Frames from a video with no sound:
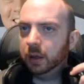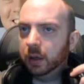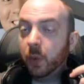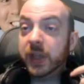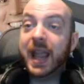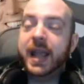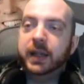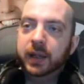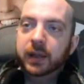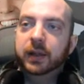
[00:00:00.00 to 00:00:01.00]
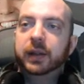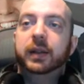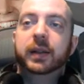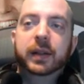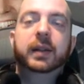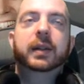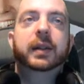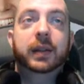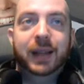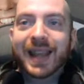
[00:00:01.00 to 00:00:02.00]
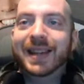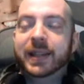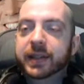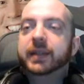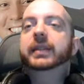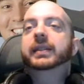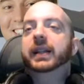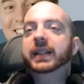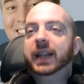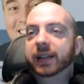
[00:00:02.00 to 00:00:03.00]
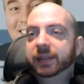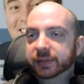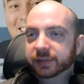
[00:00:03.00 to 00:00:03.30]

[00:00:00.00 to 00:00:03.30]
Oh, the id. IDs. I see.